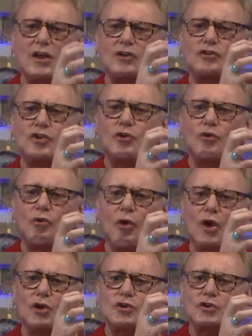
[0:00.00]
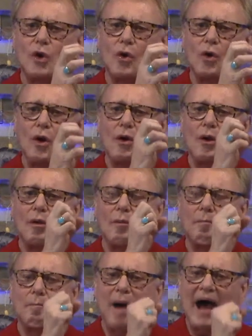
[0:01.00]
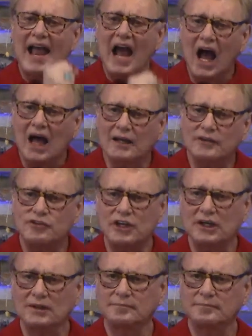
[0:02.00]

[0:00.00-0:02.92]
to your biology